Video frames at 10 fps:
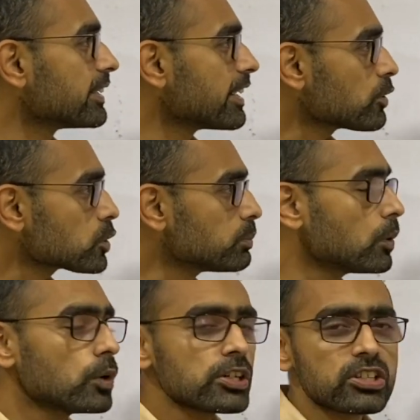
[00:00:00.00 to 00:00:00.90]
Now
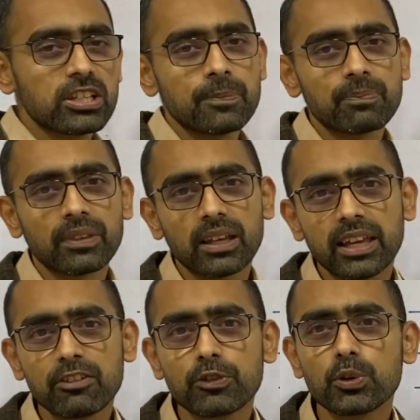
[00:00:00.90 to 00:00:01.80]
sports,
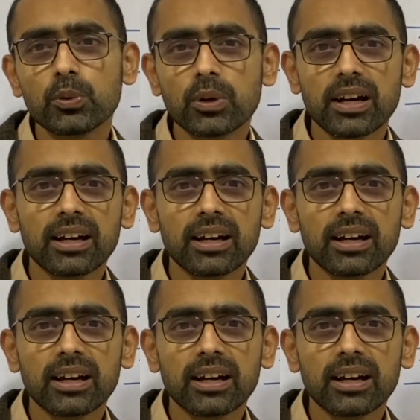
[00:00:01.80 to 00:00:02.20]
if you